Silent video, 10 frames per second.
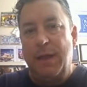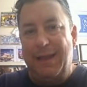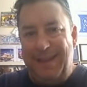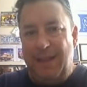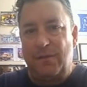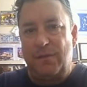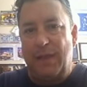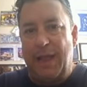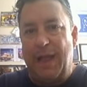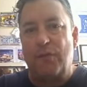and yes,
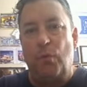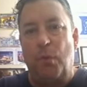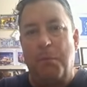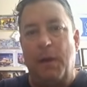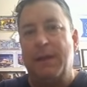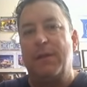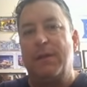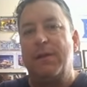the actual money that